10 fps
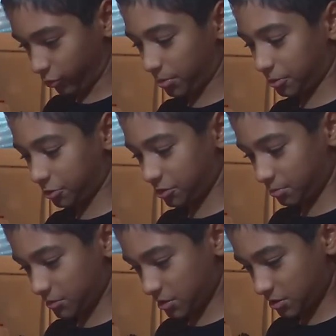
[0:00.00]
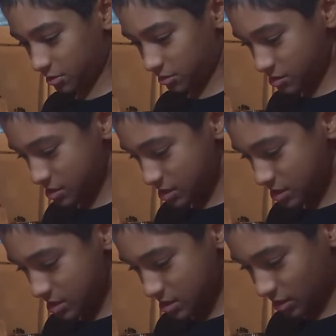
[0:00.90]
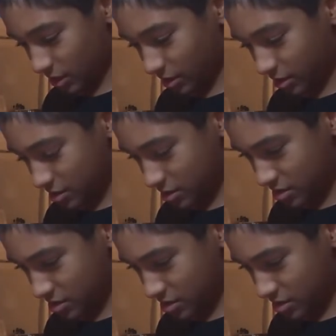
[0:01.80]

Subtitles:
be rubber or something. It's like